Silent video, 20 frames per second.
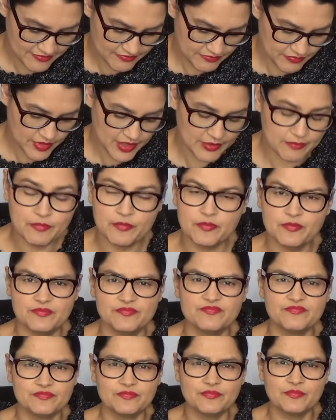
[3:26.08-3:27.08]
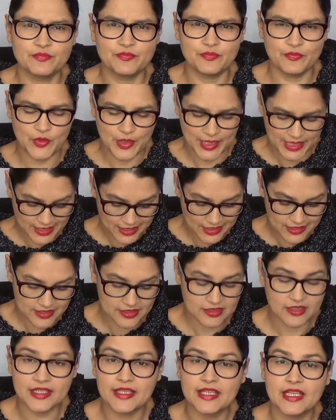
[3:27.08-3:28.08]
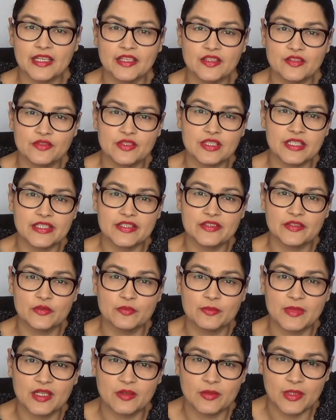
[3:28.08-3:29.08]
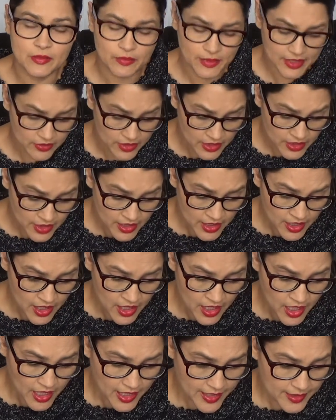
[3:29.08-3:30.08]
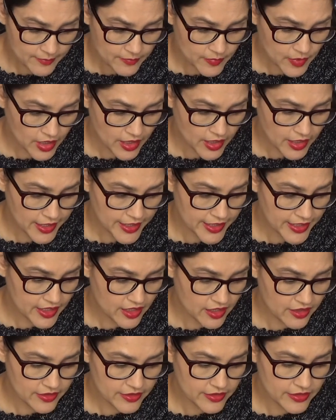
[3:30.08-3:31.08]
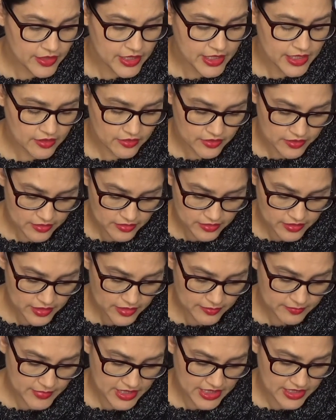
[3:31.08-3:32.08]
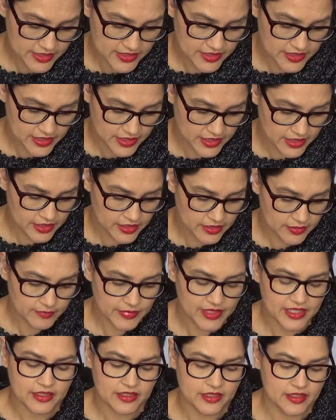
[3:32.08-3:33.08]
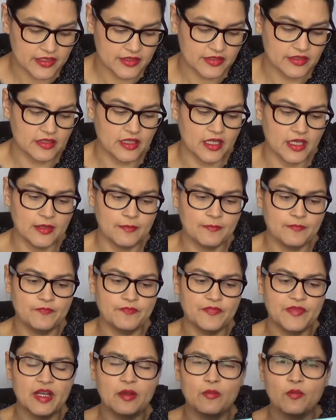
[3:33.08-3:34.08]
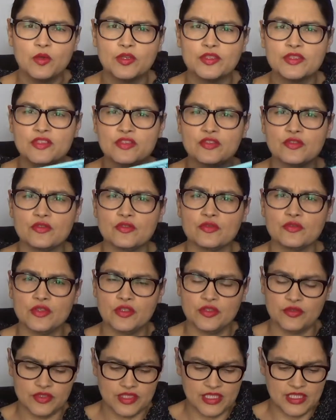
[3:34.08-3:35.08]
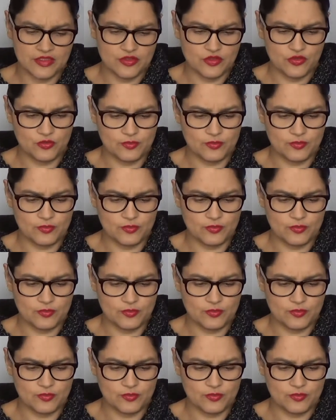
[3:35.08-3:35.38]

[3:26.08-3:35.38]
but bright colours like that usually suit me quite well. I only got a metre because I want to use it to